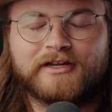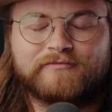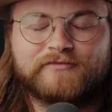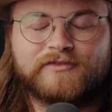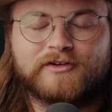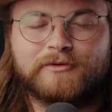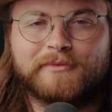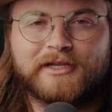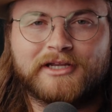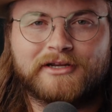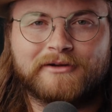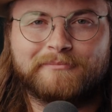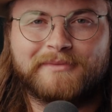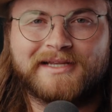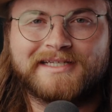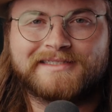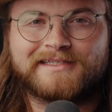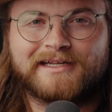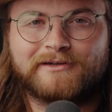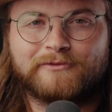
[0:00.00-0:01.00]
and filmmaker
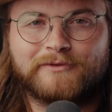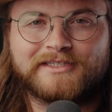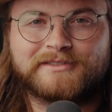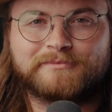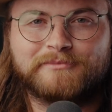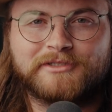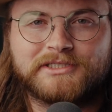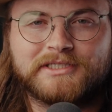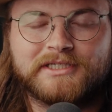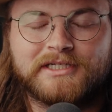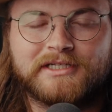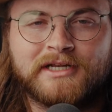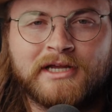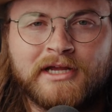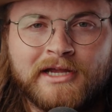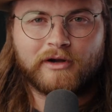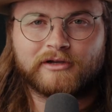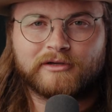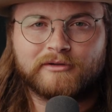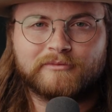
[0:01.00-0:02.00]
based out of West Michigan.
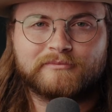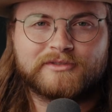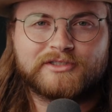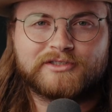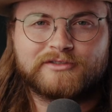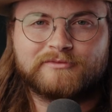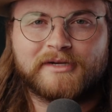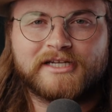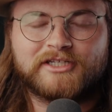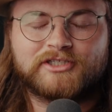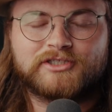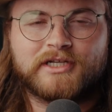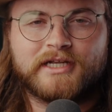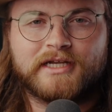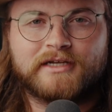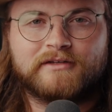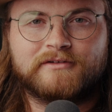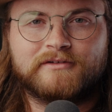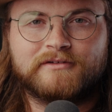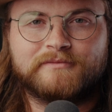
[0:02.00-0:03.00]
Welcome to my
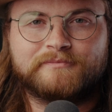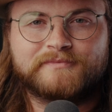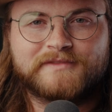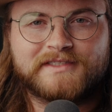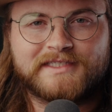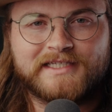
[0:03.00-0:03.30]
channel.